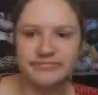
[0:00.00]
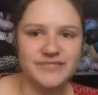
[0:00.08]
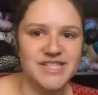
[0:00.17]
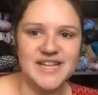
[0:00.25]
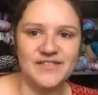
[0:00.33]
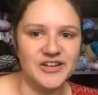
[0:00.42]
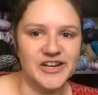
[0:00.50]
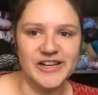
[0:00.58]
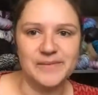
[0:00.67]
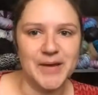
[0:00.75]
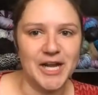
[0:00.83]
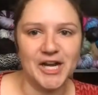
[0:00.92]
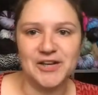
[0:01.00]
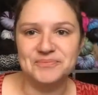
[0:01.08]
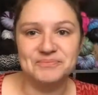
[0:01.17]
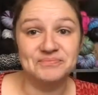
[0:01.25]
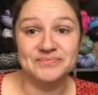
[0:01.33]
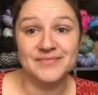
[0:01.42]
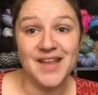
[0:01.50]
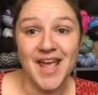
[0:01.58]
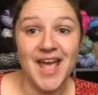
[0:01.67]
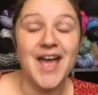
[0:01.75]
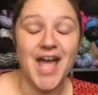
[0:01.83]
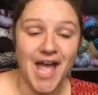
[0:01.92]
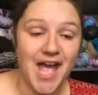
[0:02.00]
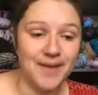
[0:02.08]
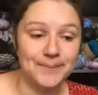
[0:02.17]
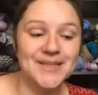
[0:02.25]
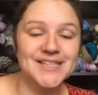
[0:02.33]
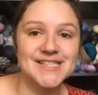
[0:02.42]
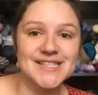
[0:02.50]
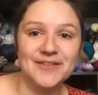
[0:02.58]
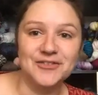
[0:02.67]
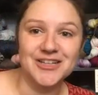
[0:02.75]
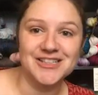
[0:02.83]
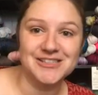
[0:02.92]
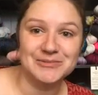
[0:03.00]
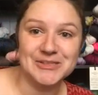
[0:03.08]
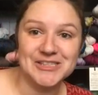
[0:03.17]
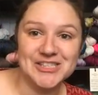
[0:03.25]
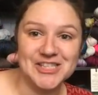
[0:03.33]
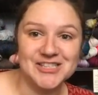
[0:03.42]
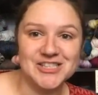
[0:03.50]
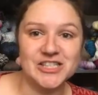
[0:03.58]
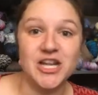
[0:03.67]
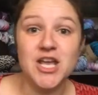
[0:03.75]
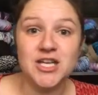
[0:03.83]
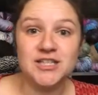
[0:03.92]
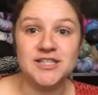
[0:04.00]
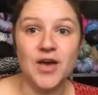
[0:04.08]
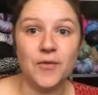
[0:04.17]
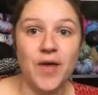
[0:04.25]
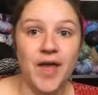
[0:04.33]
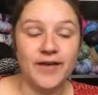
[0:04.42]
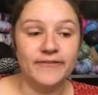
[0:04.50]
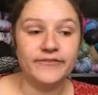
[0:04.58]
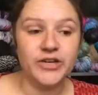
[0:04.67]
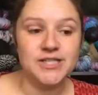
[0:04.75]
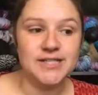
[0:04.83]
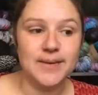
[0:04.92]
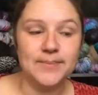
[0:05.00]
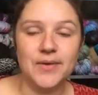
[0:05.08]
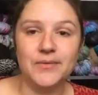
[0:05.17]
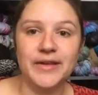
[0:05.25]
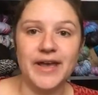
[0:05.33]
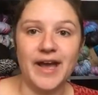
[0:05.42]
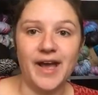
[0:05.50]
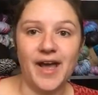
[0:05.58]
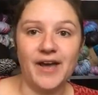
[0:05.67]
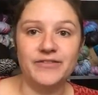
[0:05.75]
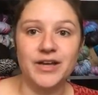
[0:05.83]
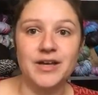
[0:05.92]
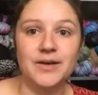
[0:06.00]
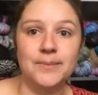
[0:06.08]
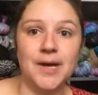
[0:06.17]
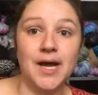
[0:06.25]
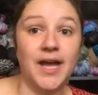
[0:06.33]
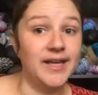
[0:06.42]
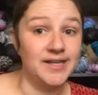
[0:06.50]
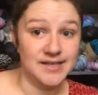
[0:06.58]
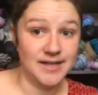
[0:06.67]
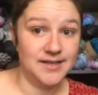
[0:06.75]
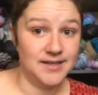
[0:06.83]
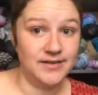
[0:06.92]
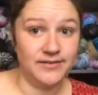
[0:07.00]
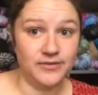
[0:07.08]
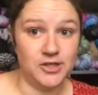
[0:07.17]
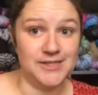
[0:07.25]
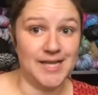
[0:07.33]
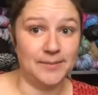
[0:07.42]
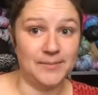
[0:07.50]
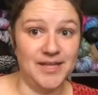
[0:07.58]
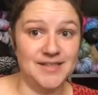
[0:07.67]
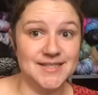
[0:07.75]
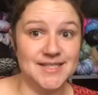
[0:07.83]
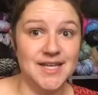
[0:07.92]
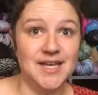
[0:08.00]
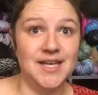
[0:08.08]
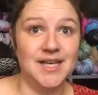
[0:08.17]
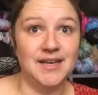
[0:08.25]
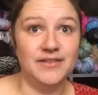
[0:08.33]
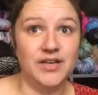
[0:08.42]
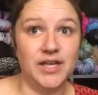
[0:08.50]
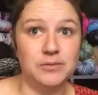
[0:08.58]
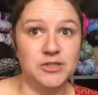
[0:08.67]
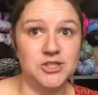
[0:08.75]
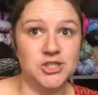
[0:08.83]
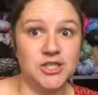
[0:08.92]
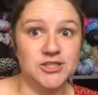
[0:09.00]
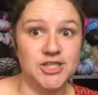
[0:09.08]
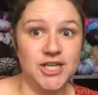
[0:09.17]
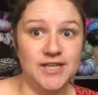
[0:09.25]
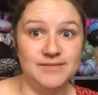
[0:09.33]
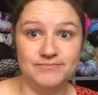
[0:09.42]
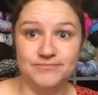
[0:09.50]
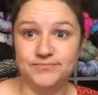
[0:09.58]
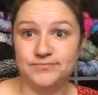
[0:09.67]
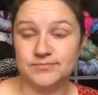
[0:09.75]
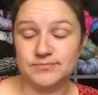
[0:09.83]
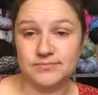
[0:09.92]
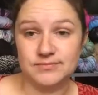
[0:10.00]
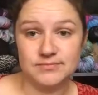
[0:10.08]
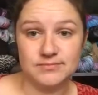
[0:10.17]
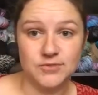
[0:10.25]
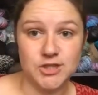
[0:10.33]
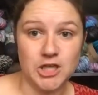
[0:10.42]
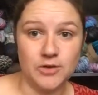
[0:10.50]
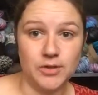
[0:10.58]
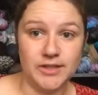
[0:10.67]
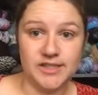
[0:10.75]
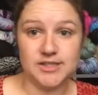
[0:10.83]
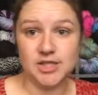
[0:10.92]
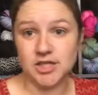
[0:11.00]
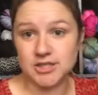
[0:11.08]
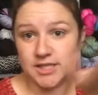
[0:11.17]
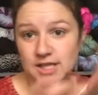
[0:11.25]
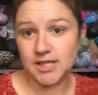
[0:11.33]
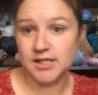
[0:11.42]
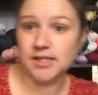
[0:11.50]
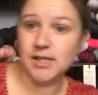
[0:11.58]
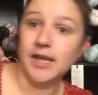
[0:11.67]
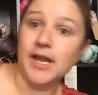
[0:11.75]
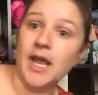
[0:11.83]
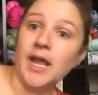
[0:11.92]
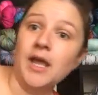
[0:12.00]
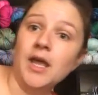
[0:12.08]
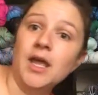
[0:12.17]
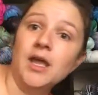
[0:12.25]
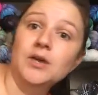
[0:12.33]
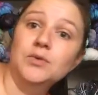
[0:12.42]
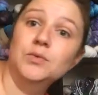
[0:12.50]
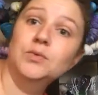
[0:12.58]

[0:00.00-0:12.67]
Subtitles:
It's never gonna get better. But it's time for Enablers Junction. So, first up, we have my first segment of Enablers Junction, which I will insert now.